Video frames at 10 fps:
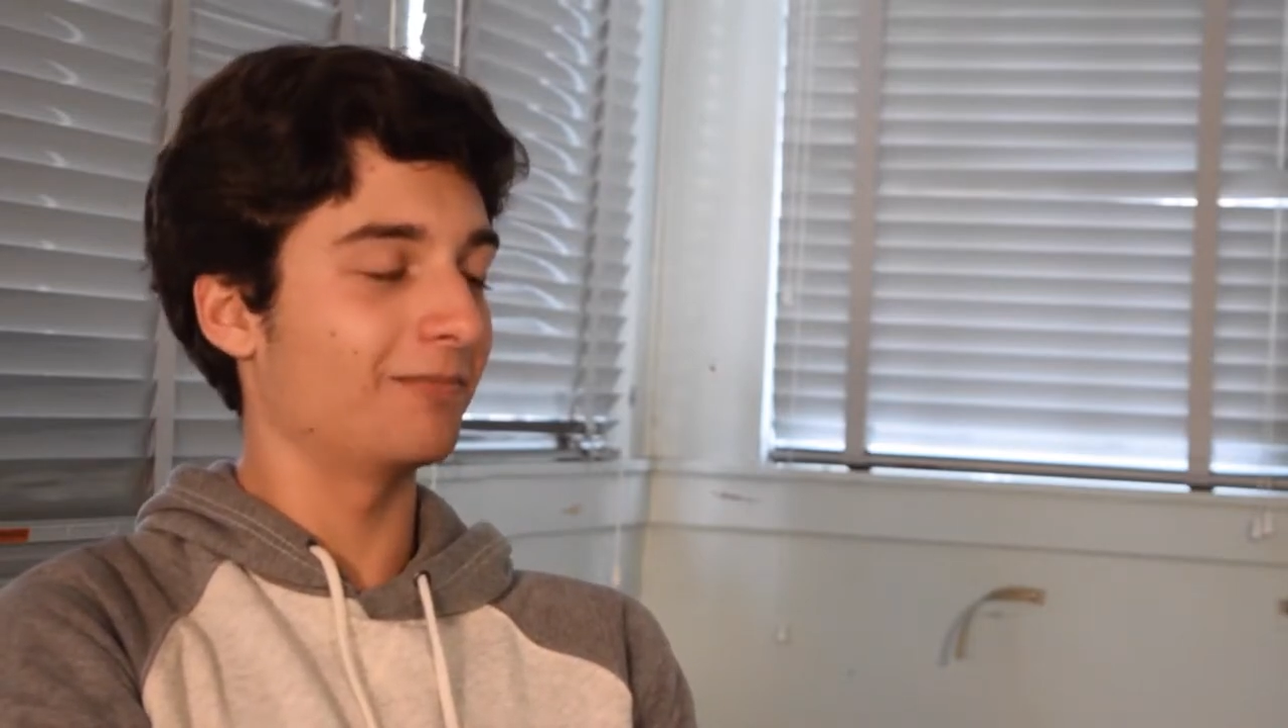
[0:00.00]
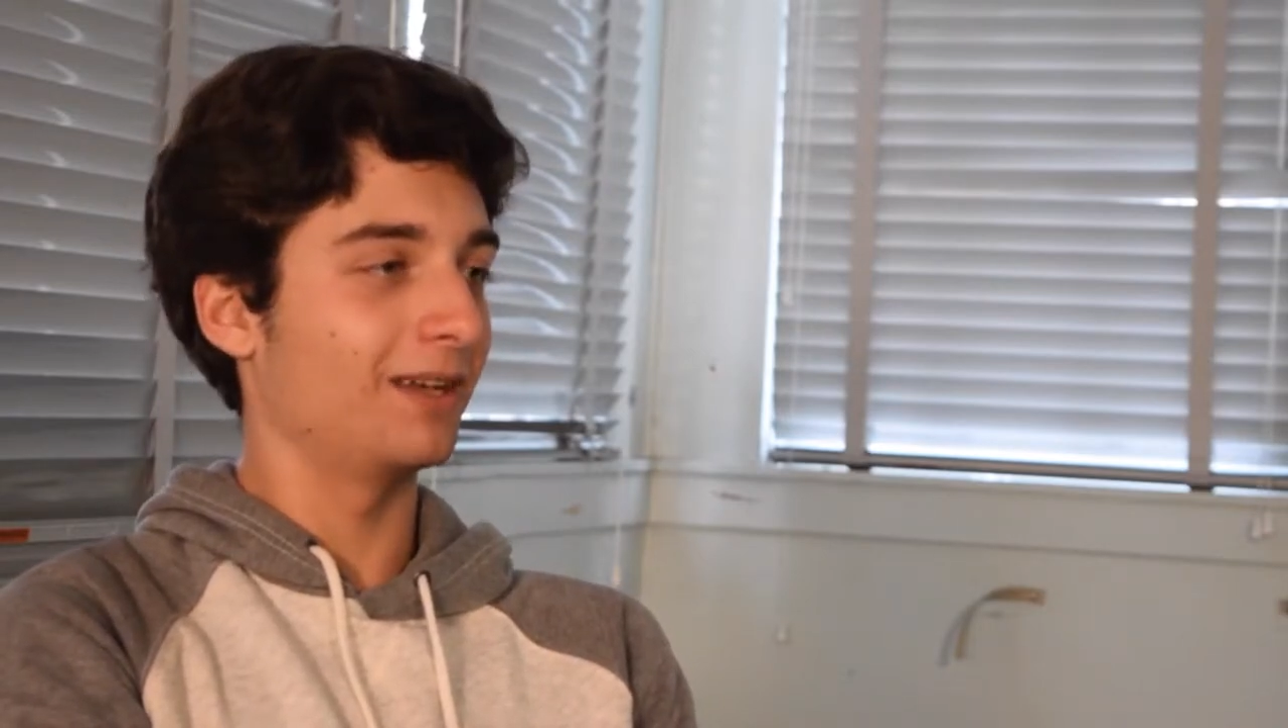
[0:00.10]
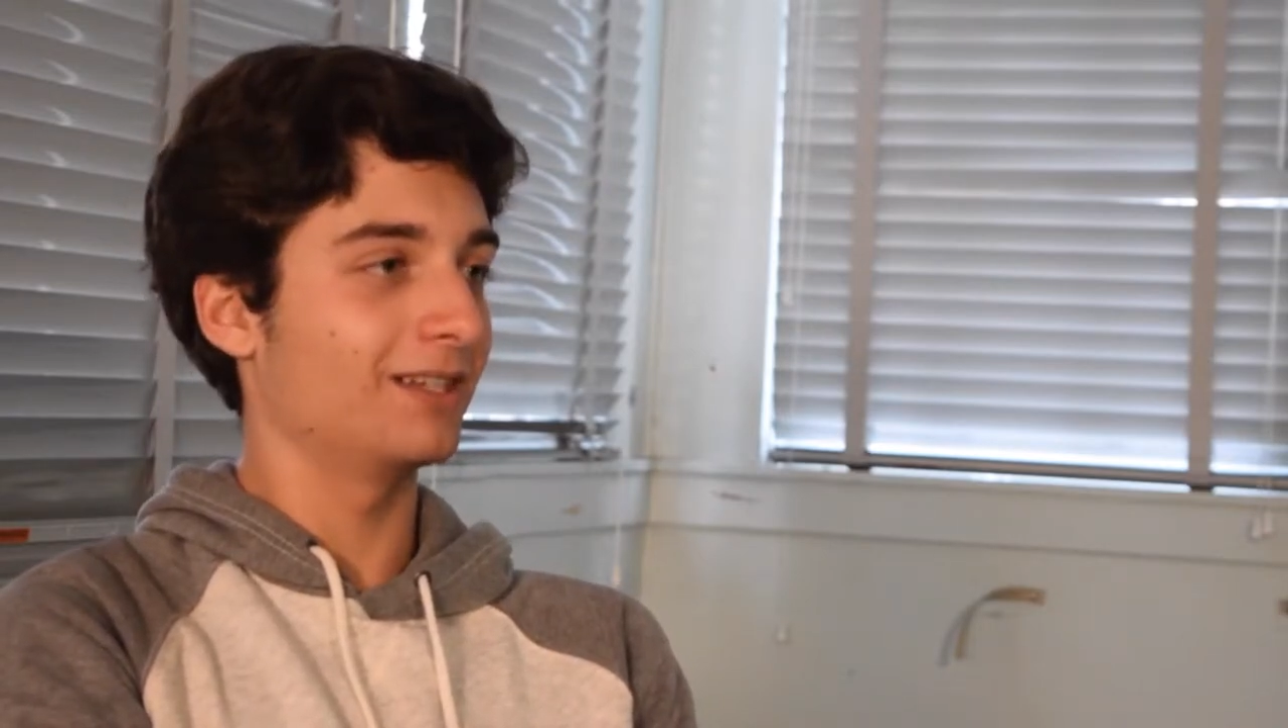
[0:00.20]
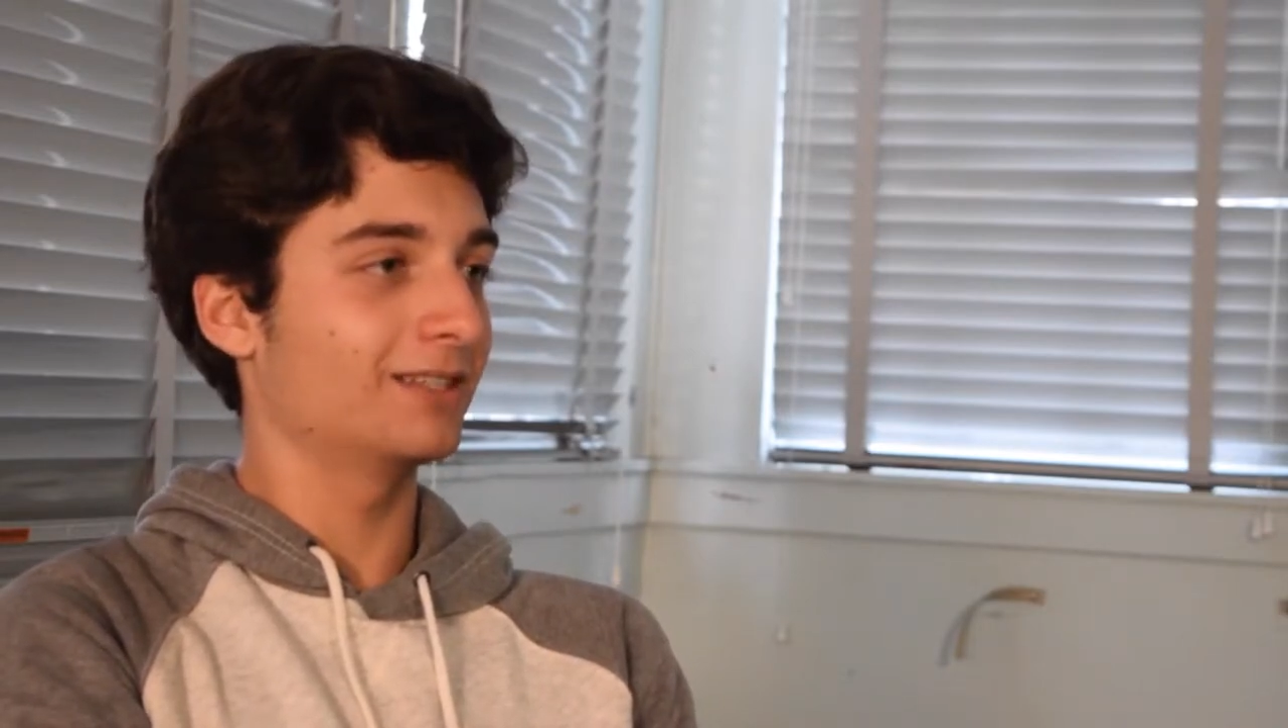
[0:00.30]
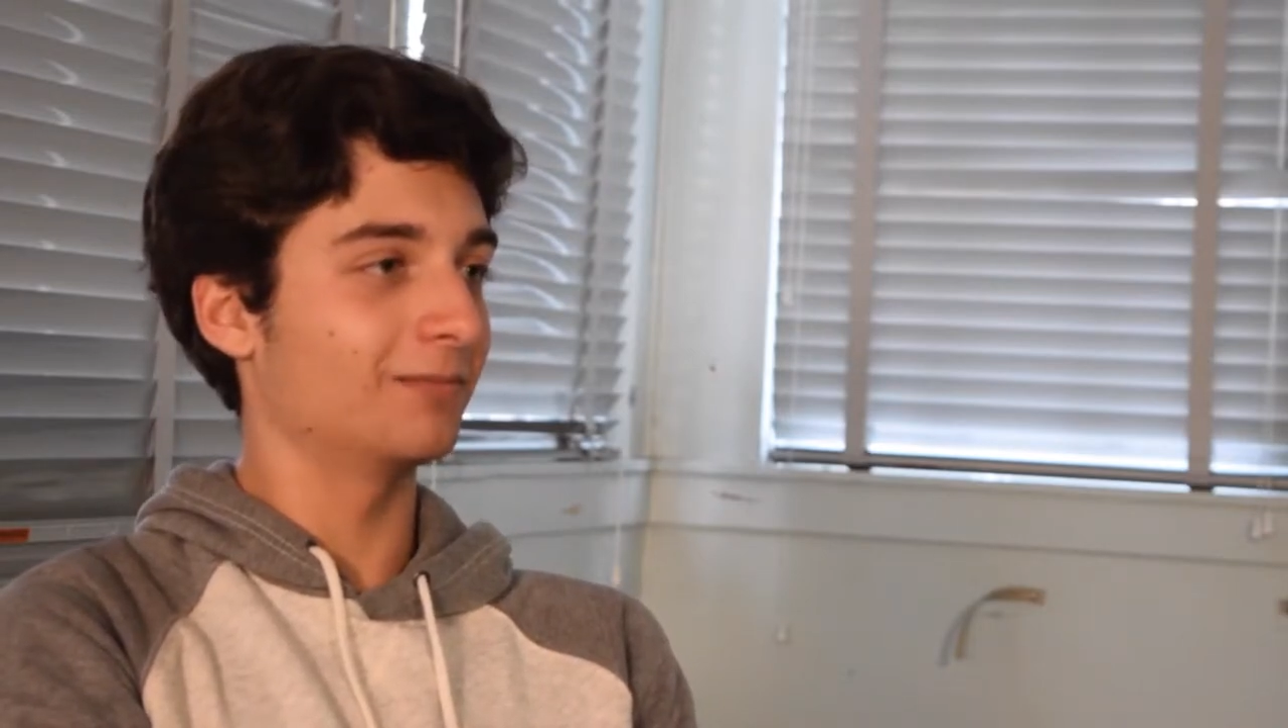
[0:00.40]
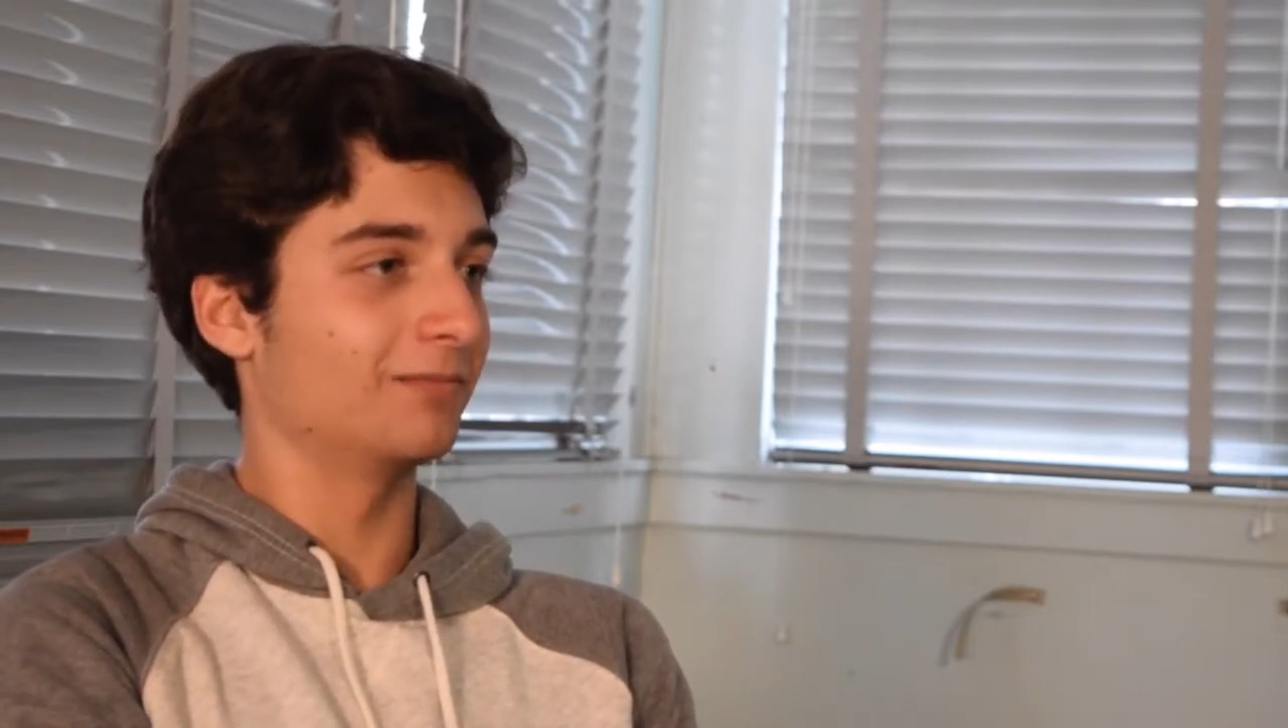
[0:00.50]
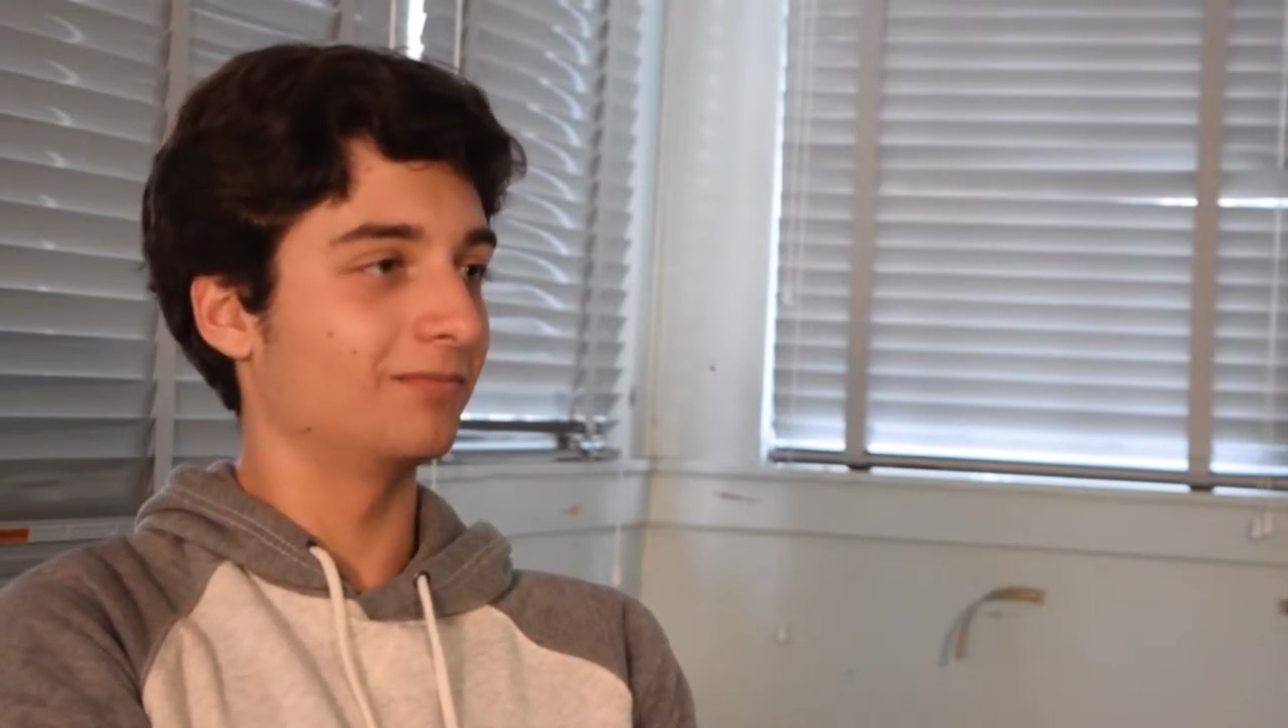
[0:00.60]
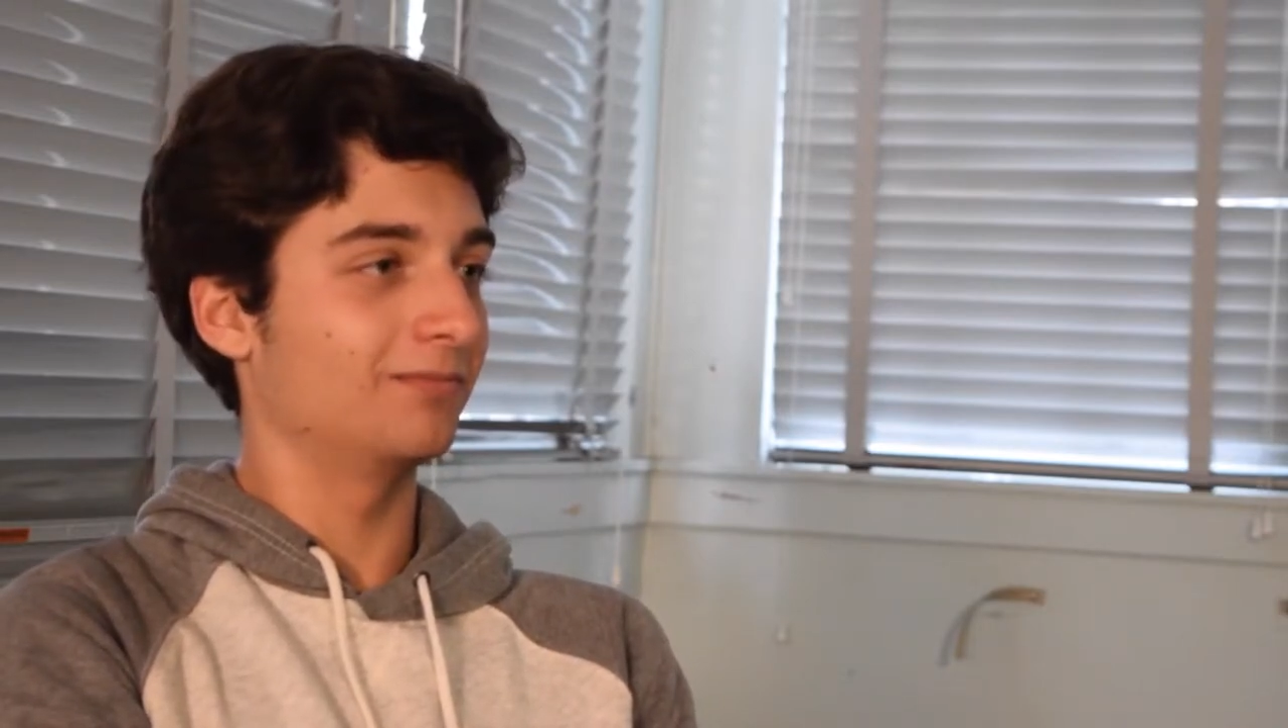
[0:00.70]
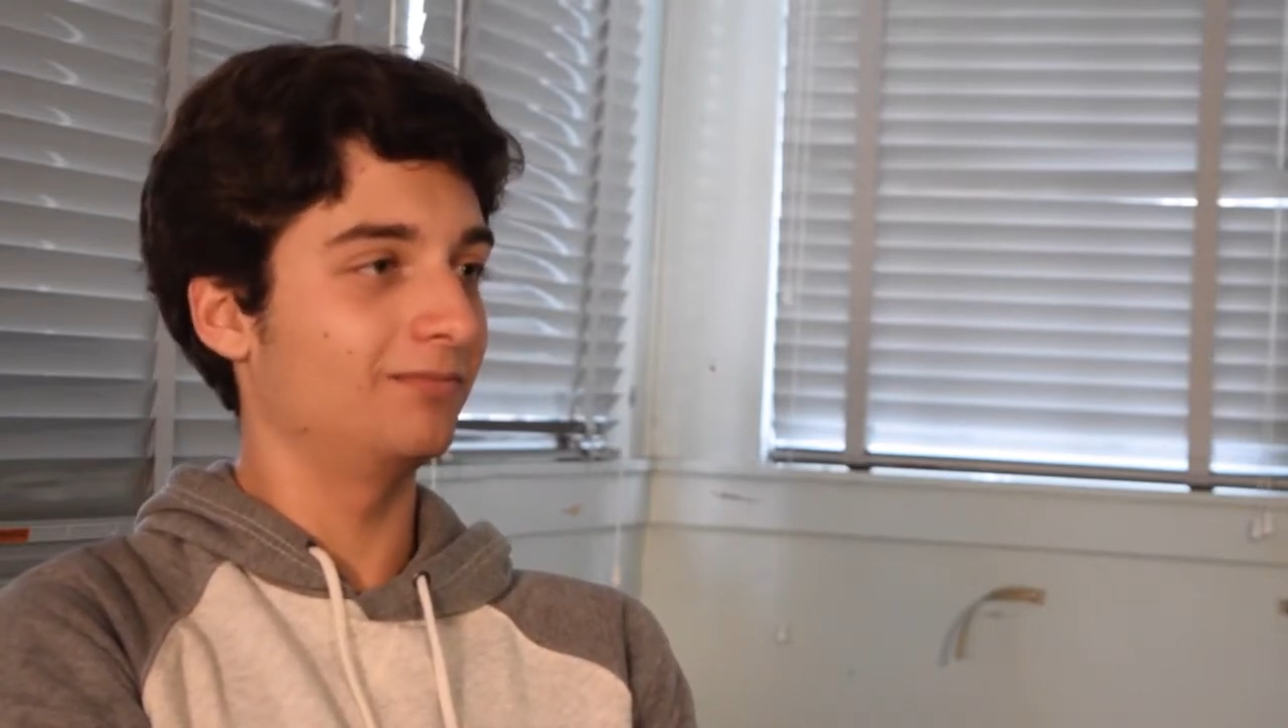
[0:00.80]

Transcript: makes them